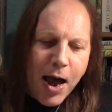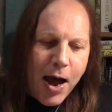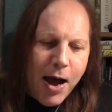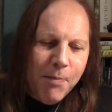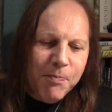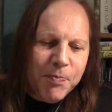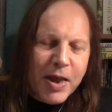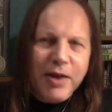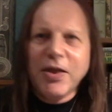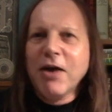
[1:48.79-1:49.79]

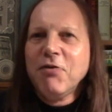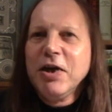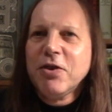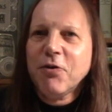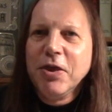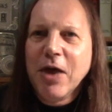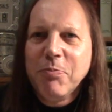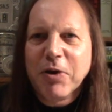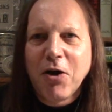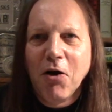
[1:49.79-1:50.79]
They're either in
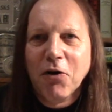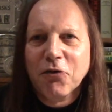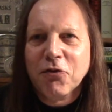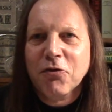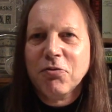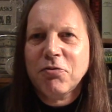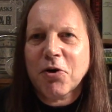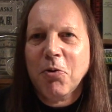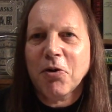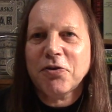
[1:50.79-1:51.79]
there because the
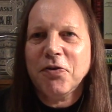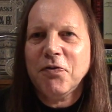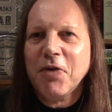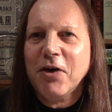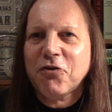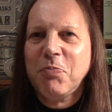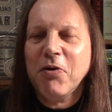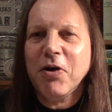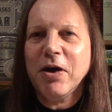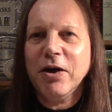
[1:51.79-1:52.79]
quality of their
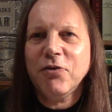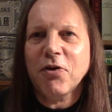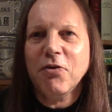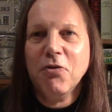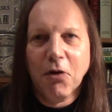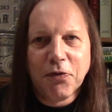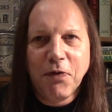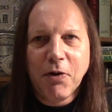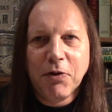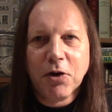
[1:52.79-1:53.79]
spirit is not
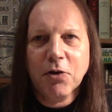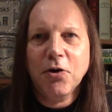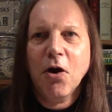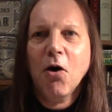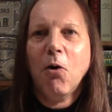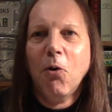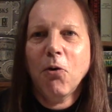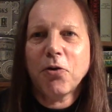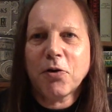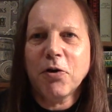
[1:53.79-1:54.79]
very good,
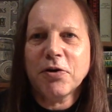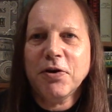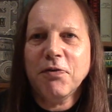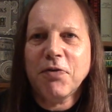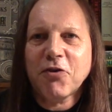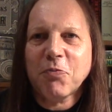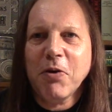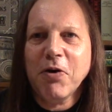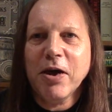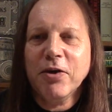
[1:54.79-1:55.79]
or the quality of their
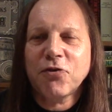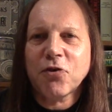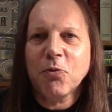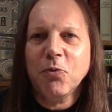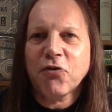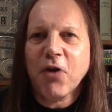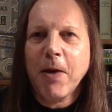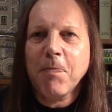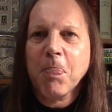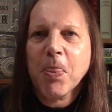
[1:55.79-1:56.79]
spirit is, shall we
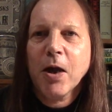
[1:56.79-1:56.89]
say,